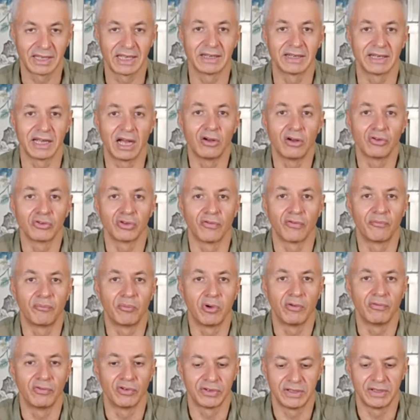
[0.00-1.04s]
out of
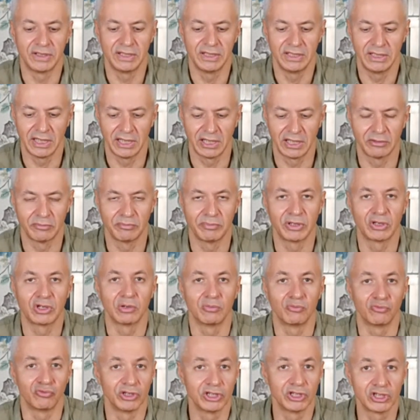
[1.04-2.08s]
poverty and become
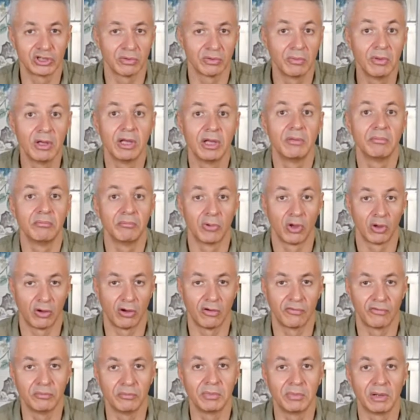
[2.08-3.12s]
rich,
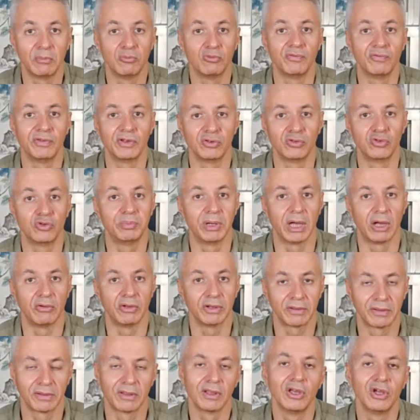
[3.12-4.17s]
often by moving to
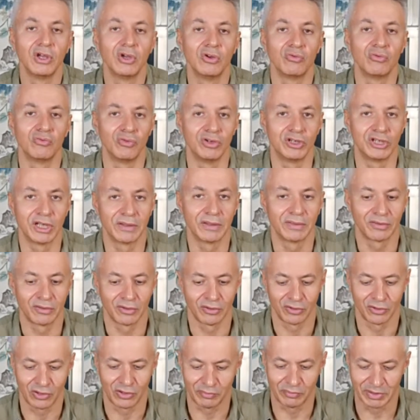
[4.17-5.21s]
Paris, which has
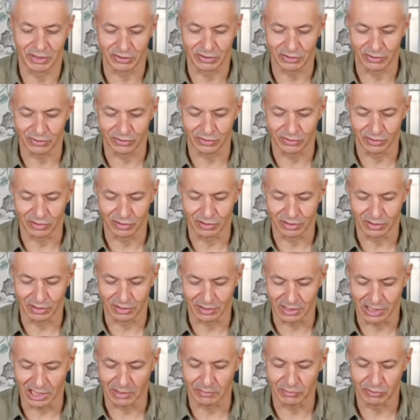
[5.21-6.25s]
a better
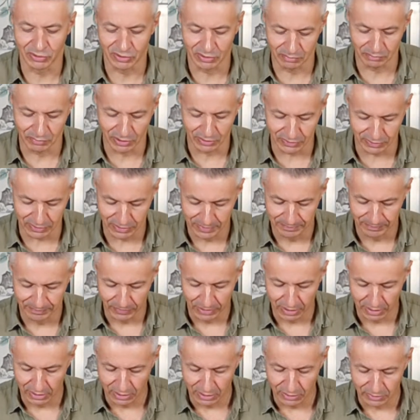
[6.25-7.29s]
climate. But
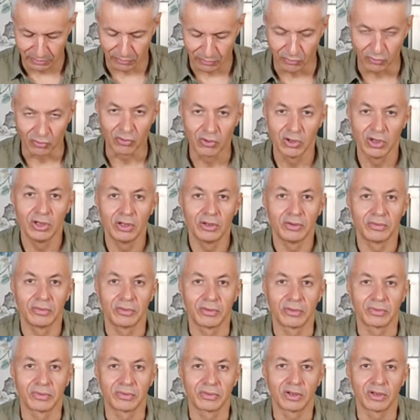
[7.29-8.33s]
so the
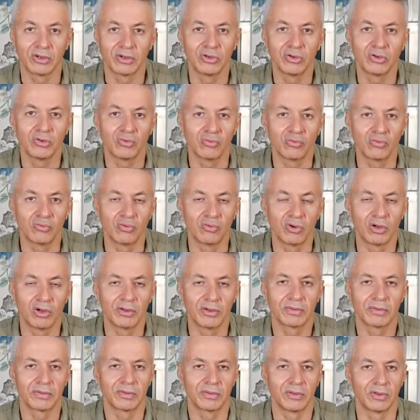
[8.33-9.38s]
sun
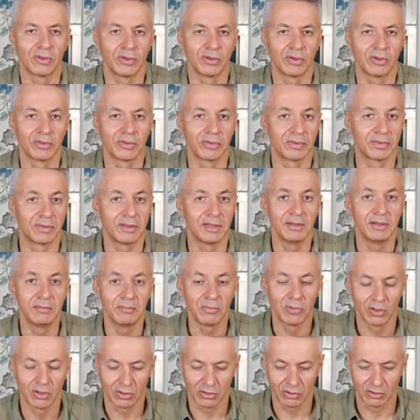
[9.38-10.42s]
was the
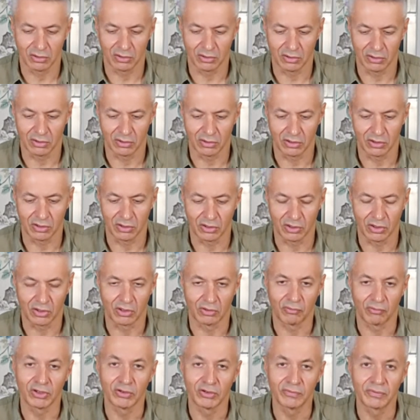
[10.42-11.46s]
theme,
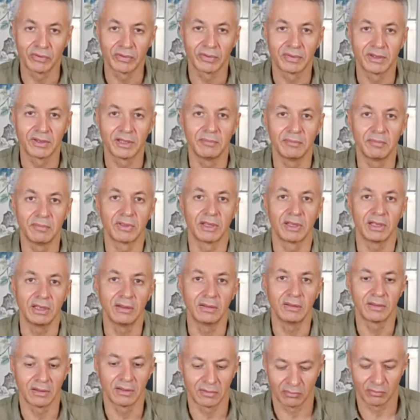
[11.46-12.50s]
one of the themes in
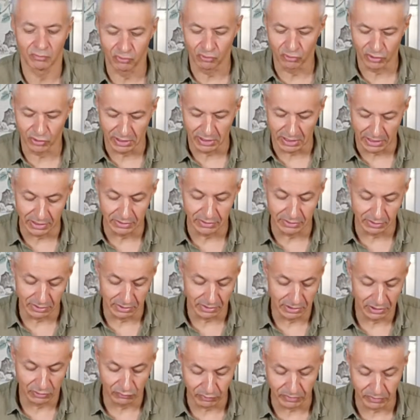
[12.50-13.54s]
this book, and
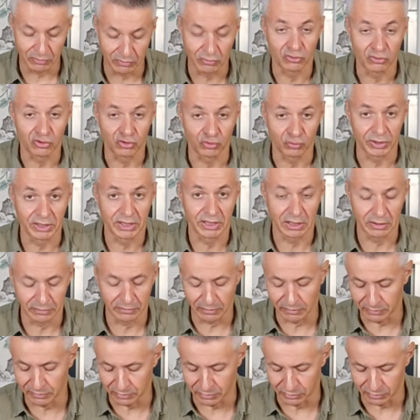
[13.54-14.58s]
he was drinking the
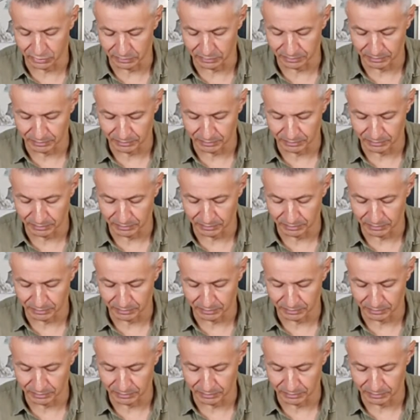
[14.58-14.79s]
sun.